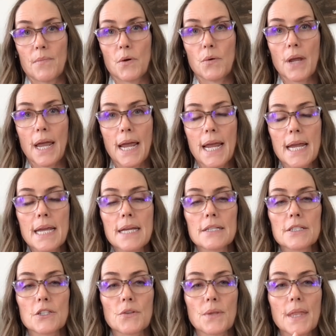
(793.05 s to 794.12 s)
Okay,
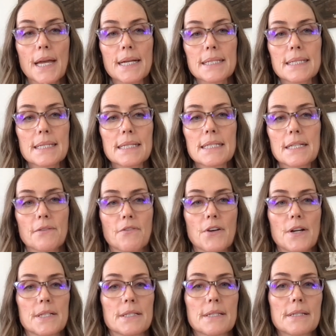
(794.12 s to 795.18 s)
so that's the
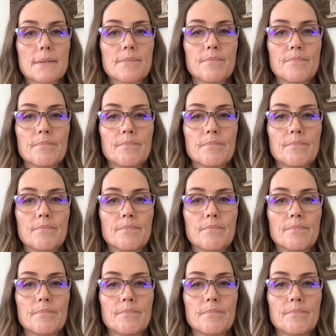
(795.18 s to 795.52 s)
difference.